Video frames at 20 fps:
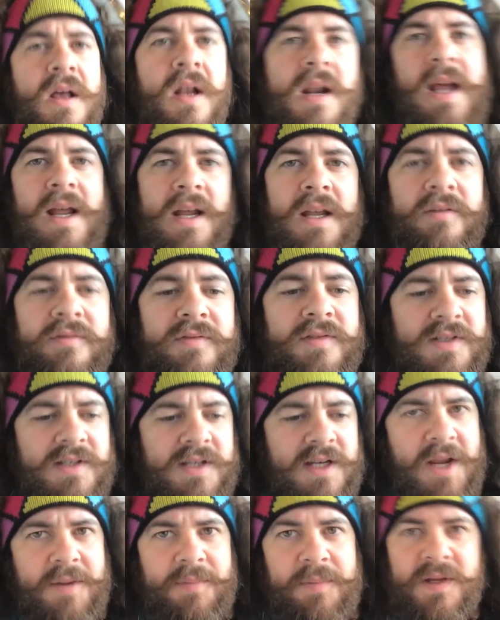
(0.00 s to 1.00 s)
Lack of
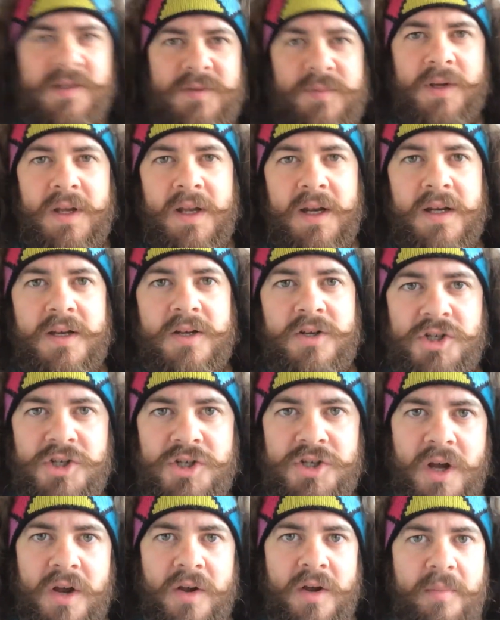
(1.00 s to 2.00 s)
sleep is beginning to
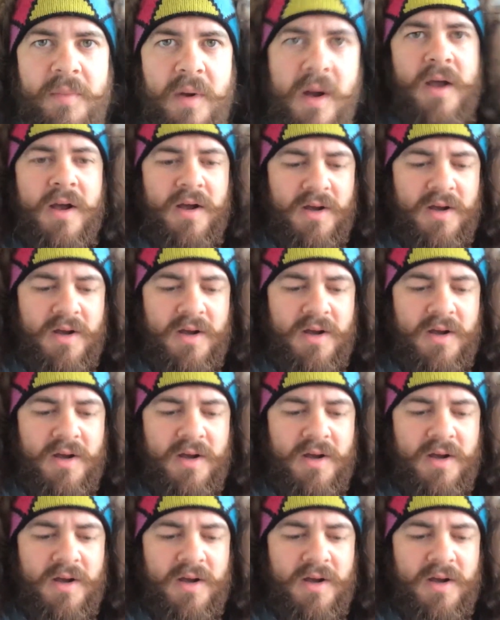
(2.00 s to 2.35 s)
show in my